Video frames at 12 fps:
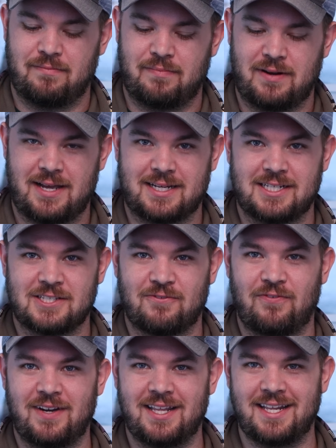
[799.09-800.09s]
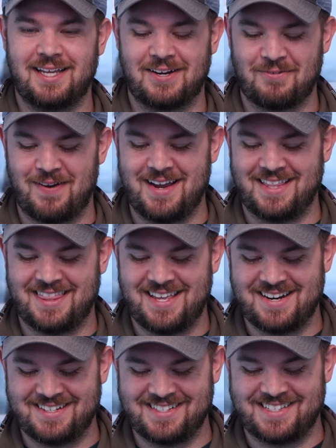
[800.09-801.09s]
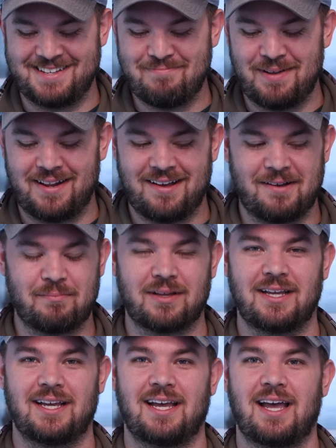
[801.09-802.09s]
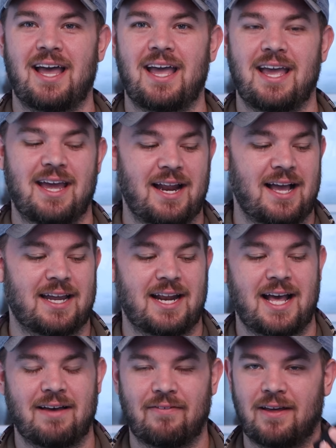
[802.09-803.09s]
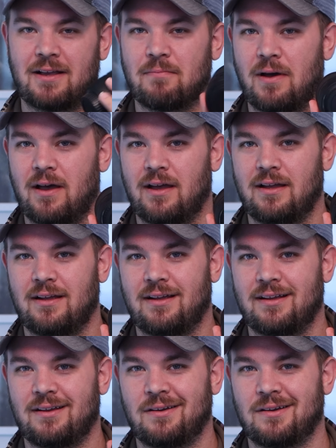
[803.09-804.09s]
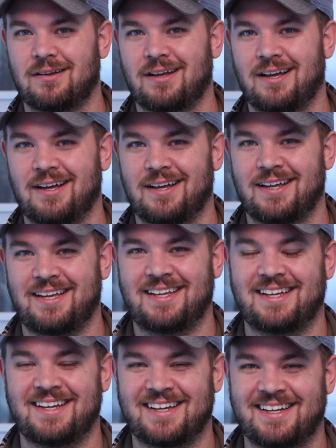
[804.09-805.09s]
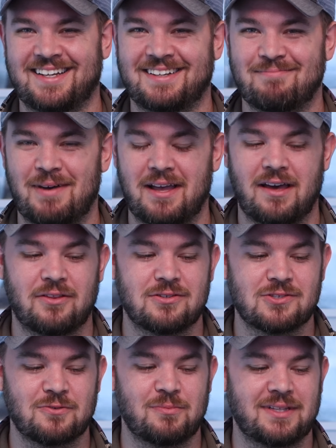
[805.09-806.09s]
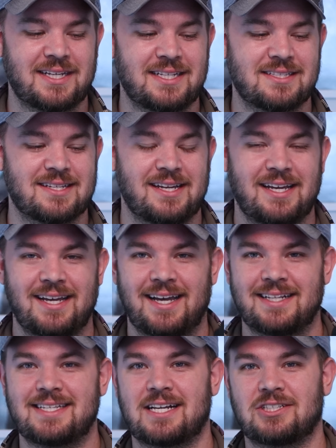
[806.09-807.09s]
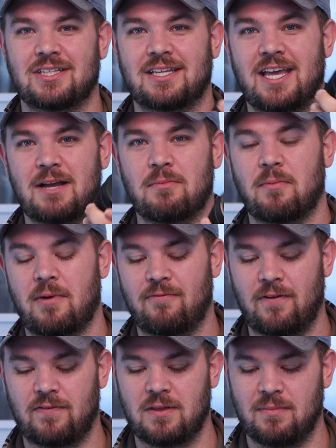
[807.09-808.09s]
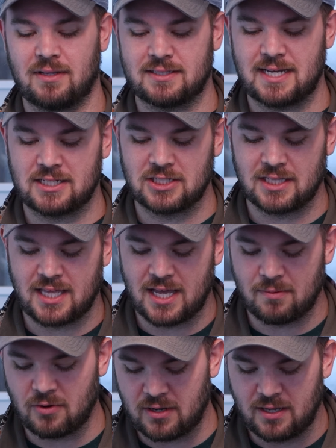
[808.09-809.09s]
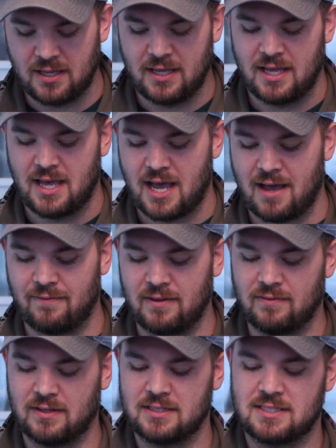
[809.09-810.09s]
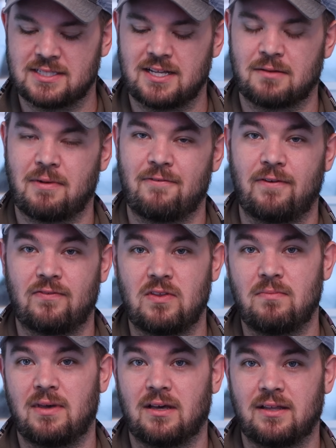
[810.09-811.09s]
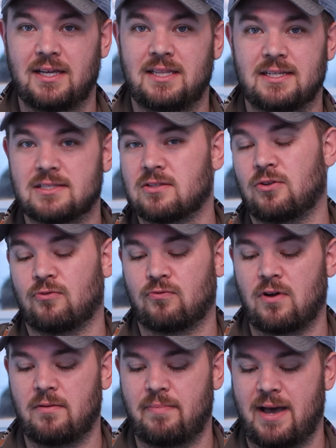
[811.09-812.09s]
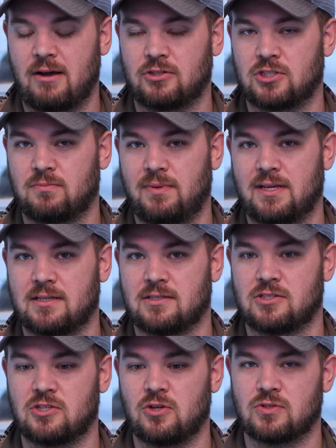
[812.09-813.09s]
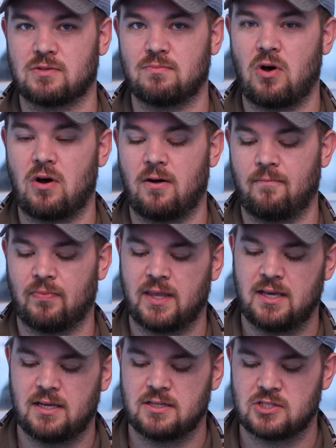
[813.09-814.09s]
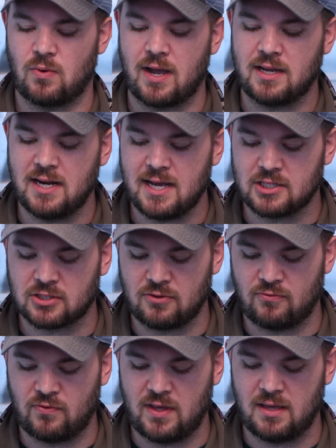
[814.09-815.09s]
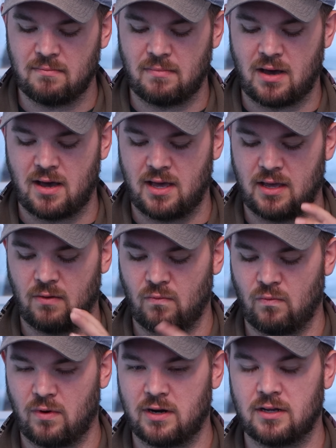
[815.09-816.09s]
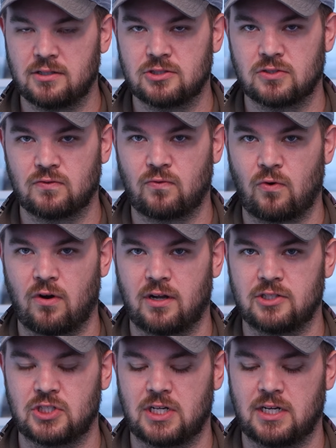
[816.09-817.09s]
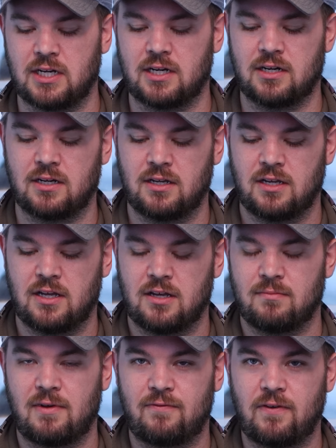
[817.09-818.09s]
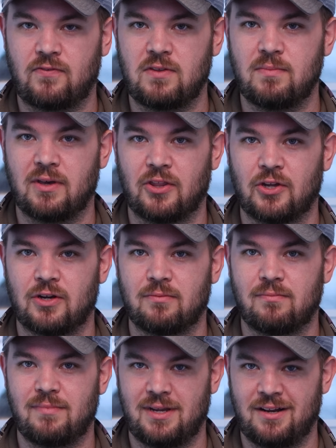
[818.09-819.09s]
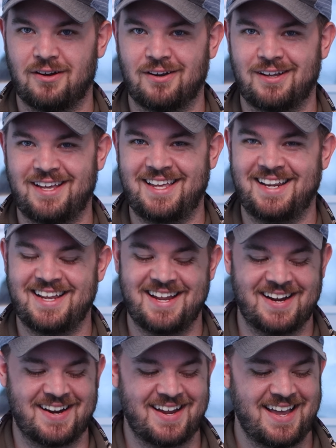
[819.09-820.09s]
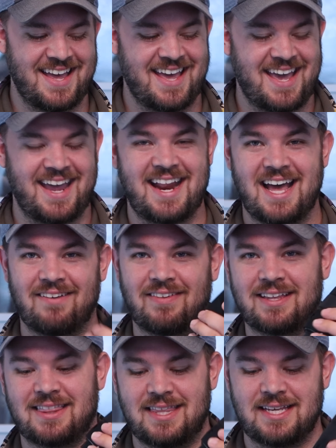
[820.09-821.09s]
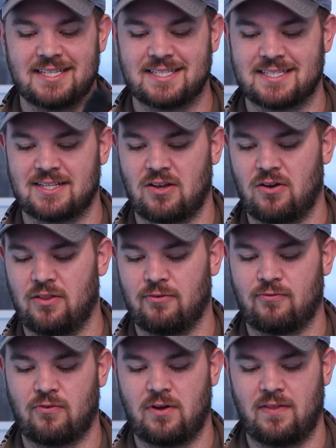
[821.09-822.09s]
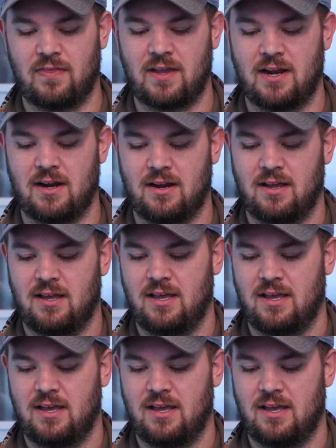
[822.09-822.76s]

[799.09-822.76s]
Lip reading: but I can just fit it in right there, zip it up, and I could have like my my other zoom lens attached to the camera, my 50 mil attached to the camera. I've even stuck my 50 mil in this little front pouch because it's so small. So I could actually fit my 100 to 400 in here, my 50 millimeter in here, and have like this on the front there.